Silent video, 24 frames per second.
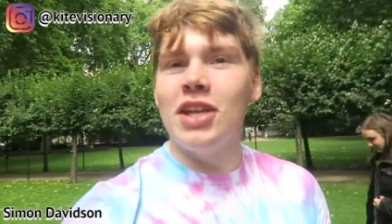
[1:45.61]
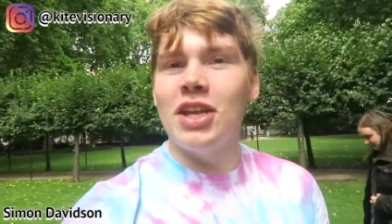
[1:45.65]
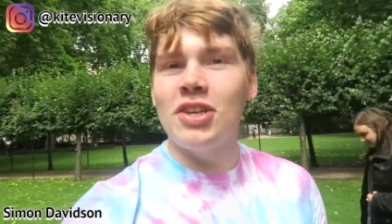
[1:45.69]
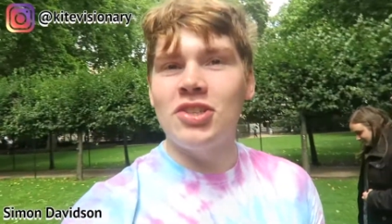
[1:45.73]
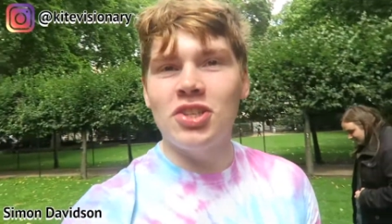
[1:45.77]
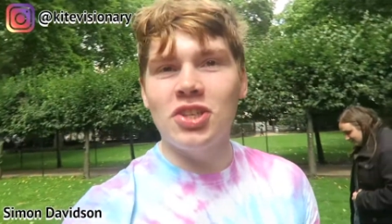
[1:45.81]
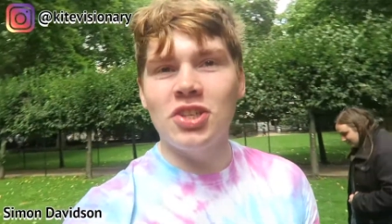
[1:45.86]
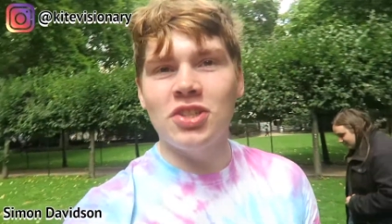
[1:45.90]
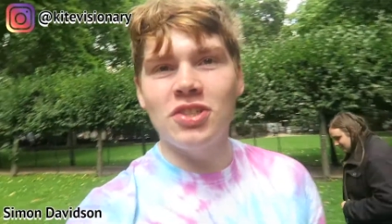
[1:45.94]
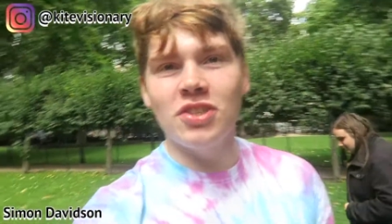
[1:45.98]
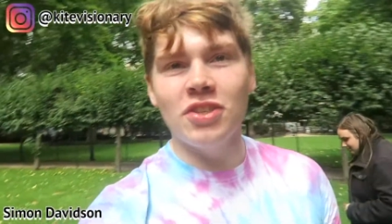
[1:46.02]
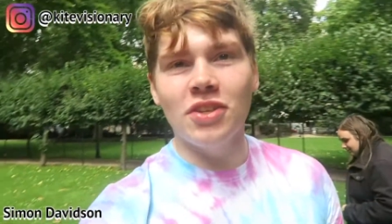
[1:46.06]
us
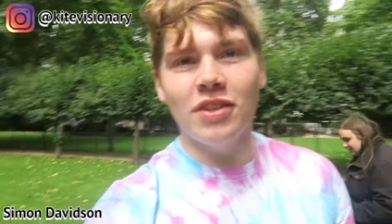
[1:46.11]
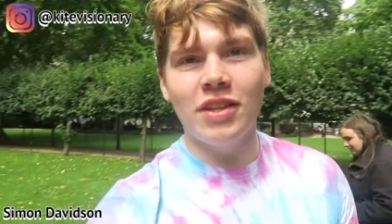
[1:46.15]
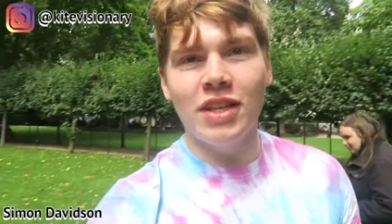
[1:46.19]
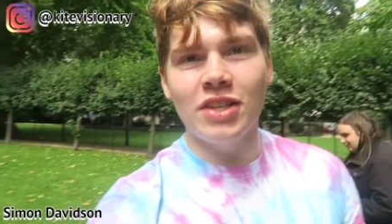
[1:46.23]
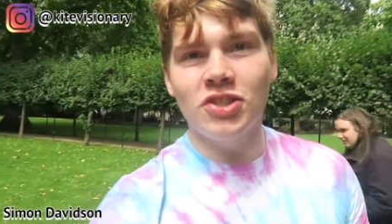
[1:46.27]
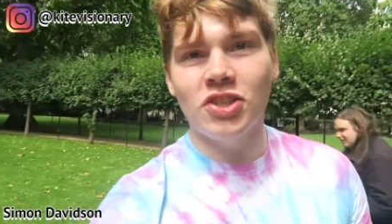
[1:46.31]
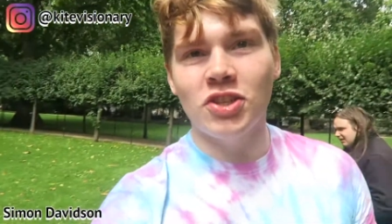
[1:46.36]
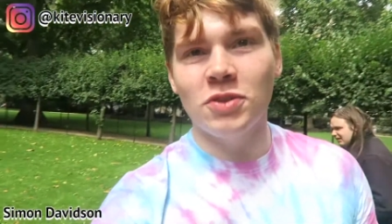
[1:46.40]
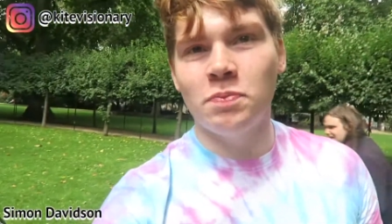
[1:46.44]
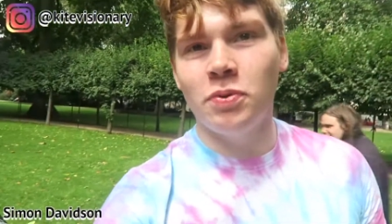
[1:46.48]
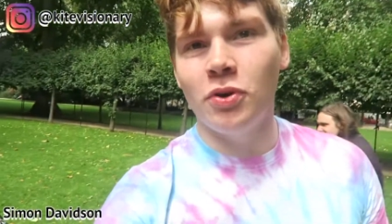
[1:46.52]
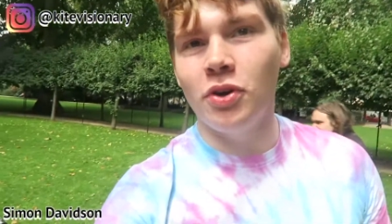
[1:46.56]
just
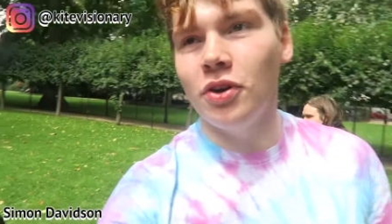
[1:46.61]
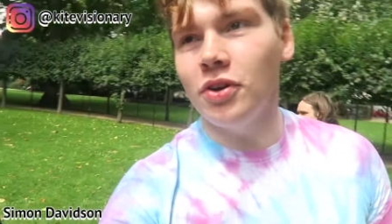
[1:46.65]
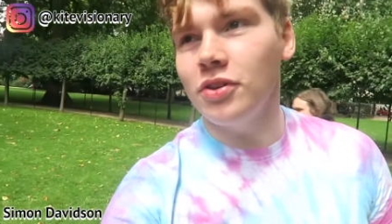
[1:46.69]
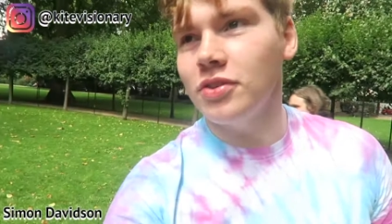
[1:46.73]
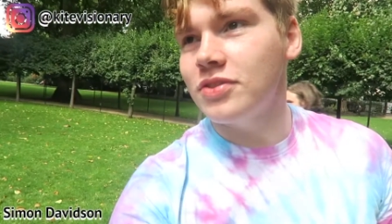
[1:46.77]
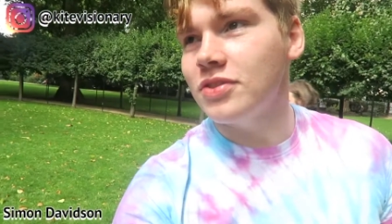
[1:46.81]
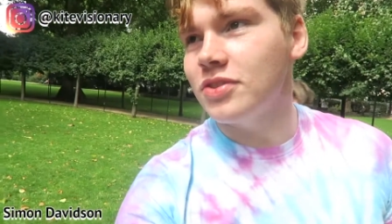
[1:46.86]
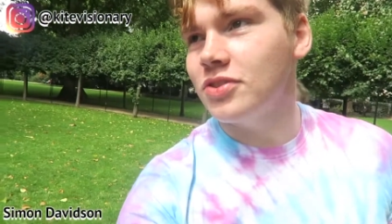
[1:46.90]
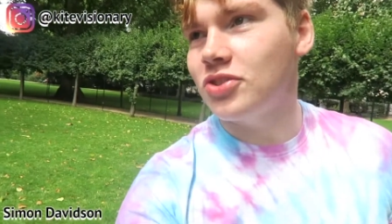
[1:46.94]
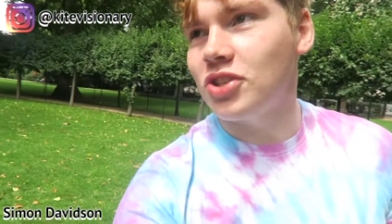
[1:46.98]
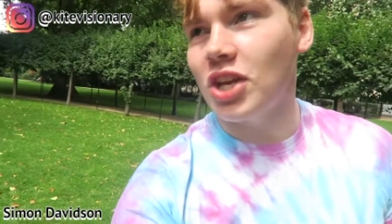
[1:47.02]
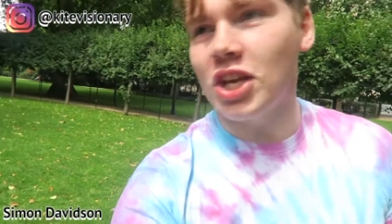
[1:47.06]
let's that. just put
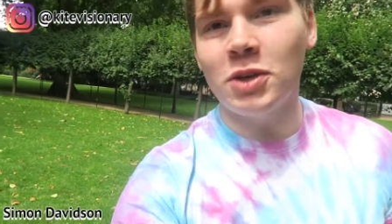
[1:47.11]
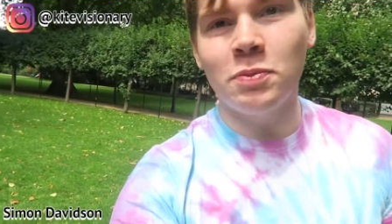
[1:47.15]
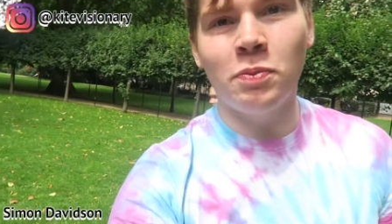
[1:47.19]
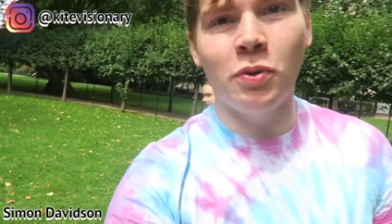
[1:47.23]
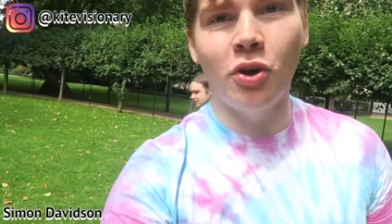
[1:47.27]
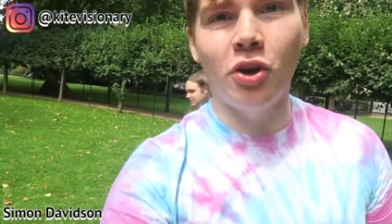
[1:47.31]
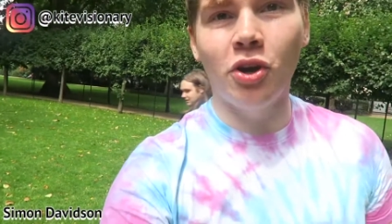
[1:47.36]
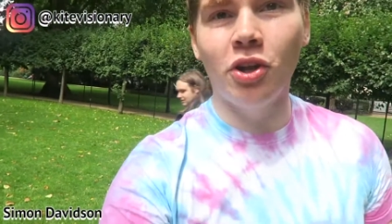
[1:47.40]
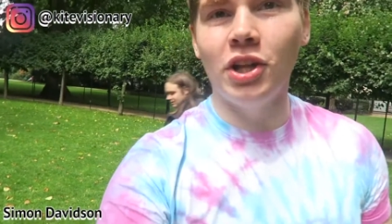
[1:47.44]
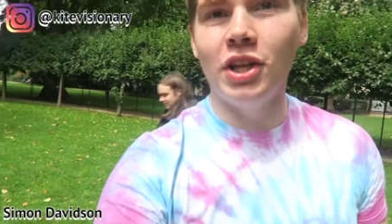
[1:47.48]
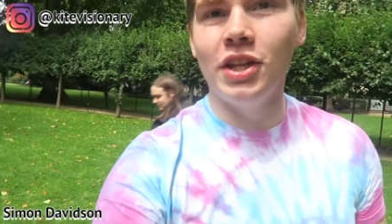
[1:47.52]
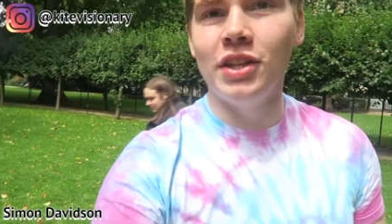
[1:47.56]
Jake
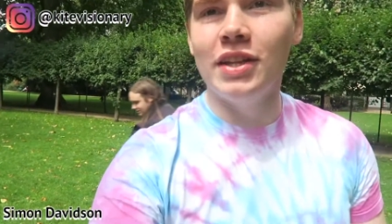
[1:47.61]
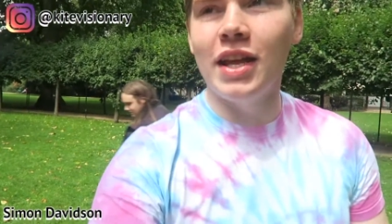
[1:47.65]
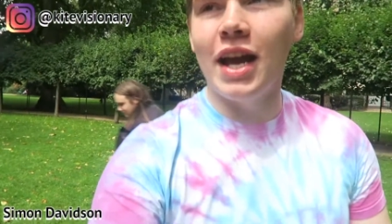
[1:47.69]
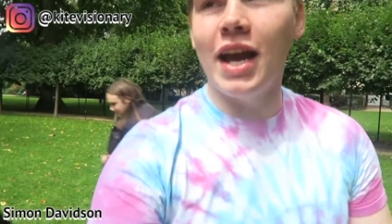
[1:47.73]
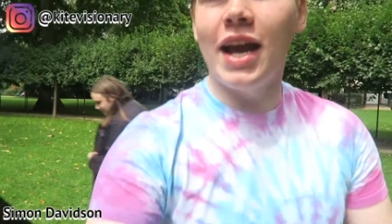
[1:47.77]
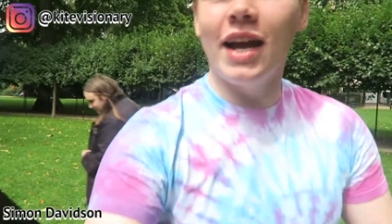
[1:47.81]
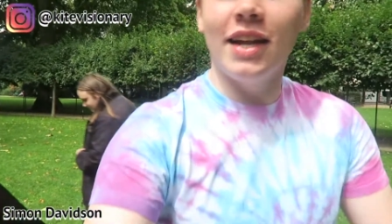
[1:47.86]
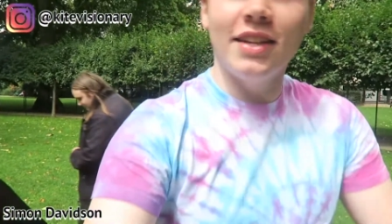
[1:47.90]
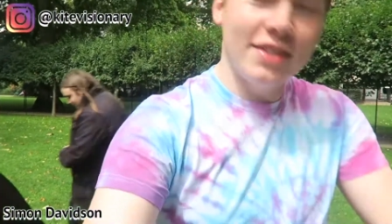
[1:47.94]
Paul in there